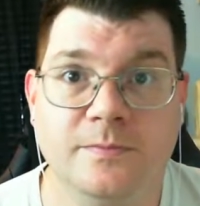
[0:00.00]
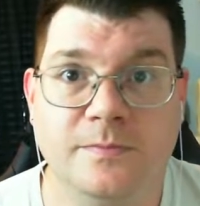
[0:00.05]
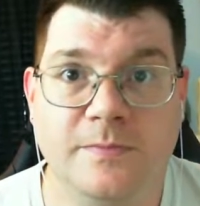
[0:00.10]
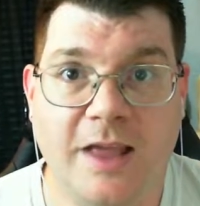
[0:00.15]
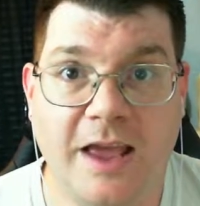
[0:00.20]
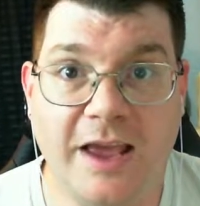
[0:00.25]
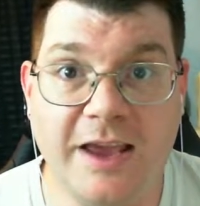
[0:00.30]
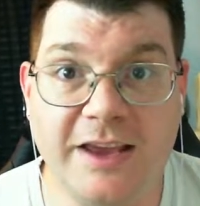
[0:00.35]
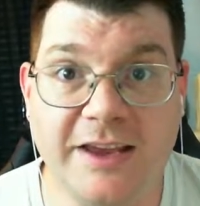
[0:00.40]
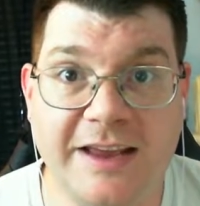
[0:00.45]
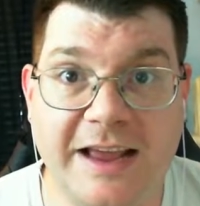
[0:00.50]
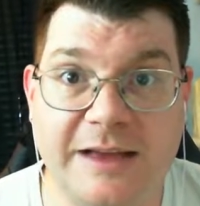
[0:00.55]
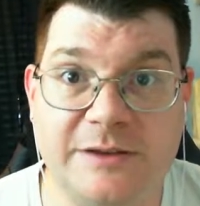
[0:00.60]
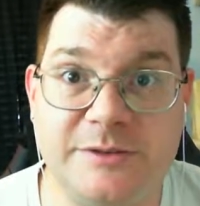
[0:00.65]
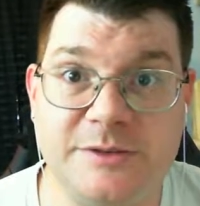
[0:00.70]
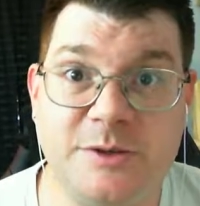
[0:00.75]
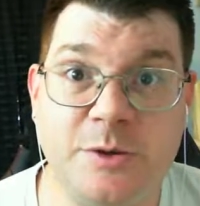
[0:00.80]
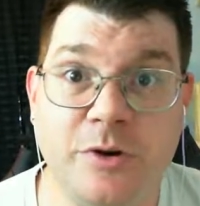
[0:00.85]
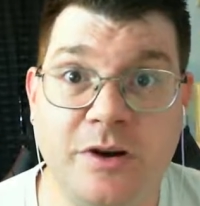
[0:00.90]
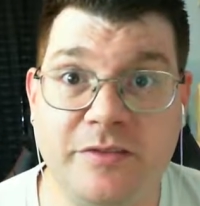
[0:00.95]
Hey, how's
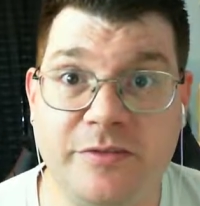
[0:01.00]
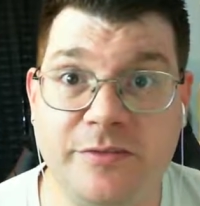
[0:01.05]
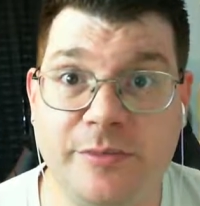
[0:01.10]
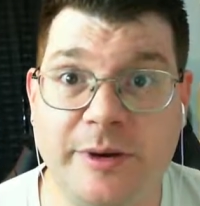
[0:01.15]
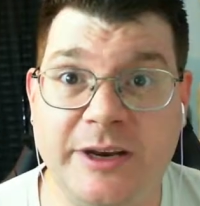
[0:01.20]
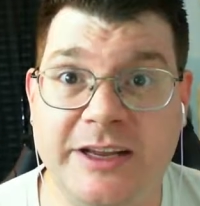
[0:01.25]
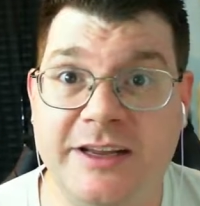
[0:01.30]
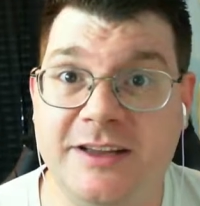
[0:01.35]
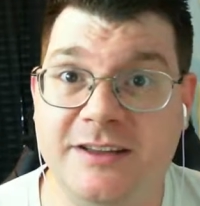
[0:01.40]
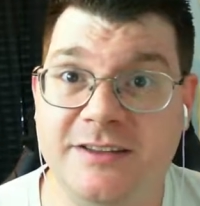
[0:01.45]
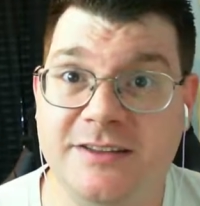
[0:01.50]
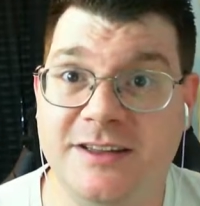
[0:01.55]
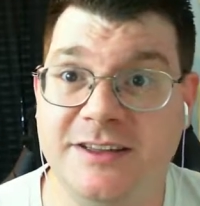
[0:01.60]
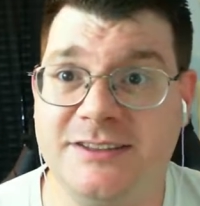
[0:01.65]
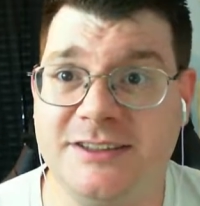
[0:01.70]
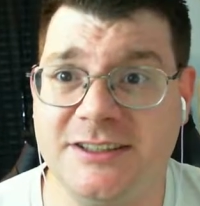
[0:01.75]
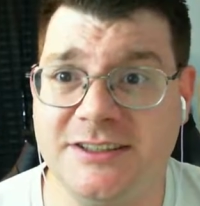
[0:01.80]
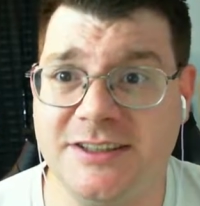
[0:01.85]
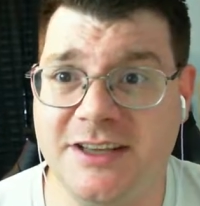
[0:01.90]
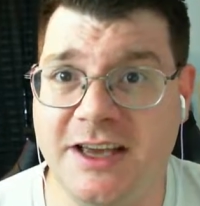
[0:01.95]
it going everybody? This
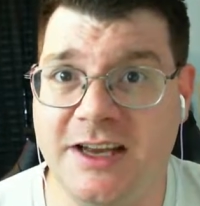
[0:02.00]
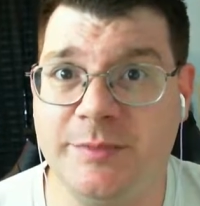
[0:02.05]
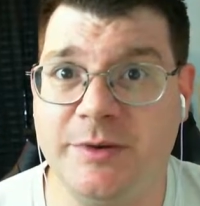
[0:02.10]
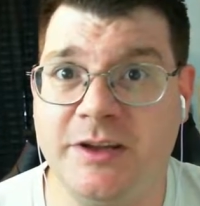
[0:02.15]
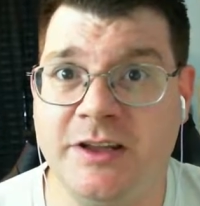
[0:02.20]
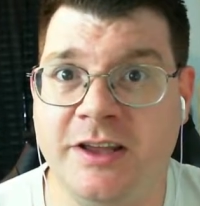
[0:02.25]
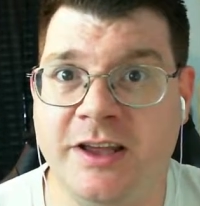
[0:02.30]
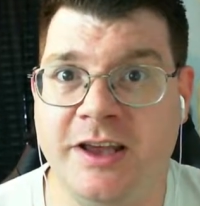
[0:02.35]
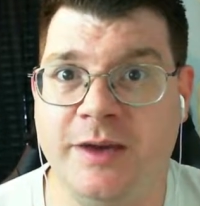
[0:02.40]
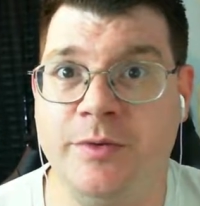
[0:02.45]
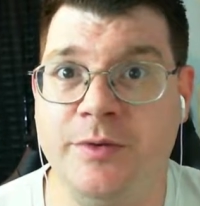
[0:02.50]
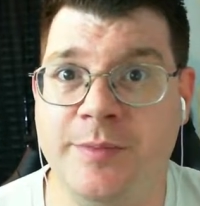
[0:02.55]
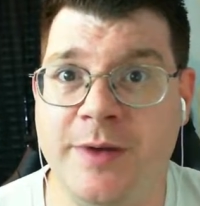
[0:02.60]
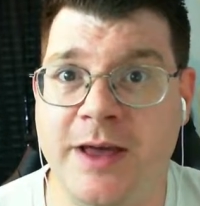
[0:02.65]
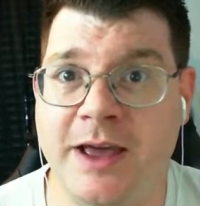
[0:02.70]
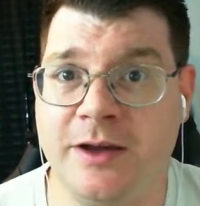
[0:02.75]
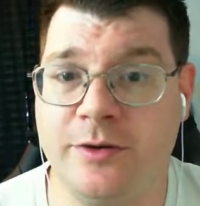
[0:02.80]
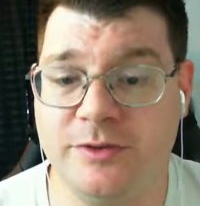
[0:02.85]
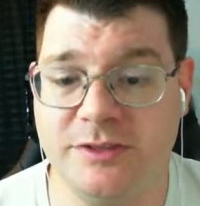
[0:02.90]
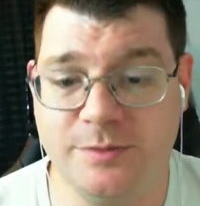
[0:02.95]
is Kinama, and we're
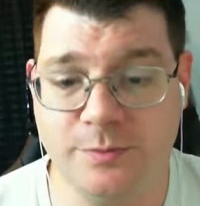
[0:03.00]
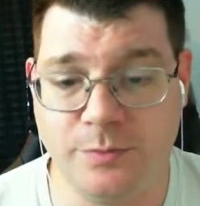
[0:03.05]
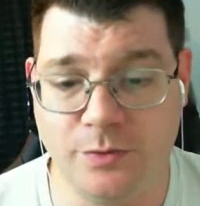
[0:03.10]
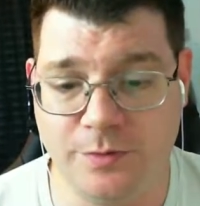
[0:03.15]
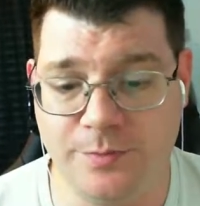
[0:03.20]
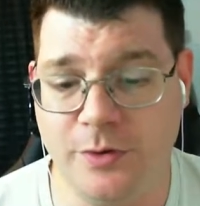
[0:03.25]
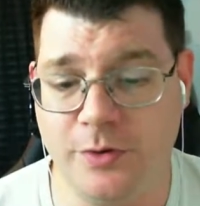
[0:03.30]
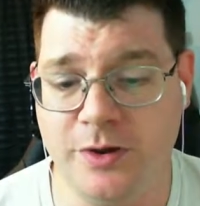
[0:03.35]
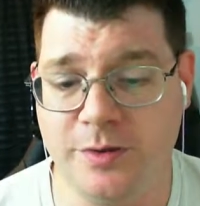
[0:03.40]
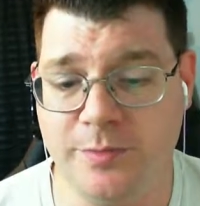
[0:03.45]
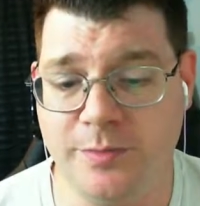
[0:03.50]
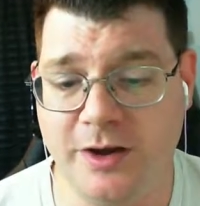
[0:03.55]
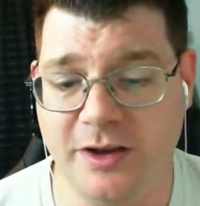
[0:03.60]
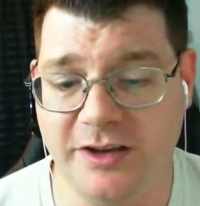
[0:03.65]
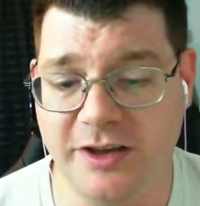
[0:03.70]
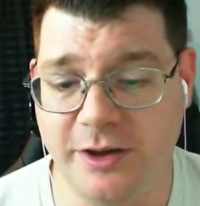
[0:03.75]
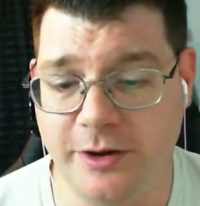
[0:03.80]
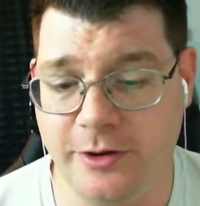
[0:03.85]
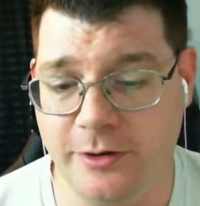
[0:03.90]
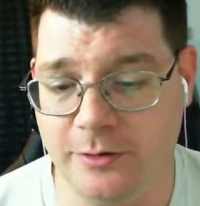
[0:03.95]
back with some more Pokemon
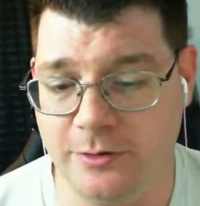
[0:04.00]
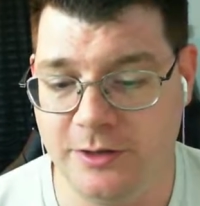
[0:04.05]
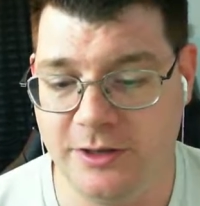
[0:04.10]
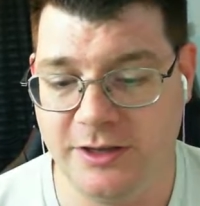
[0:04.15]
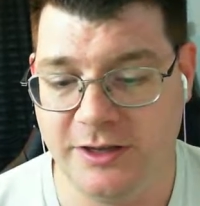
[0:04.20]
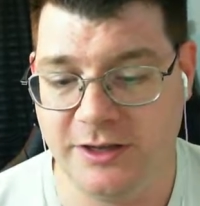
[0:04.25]
Go.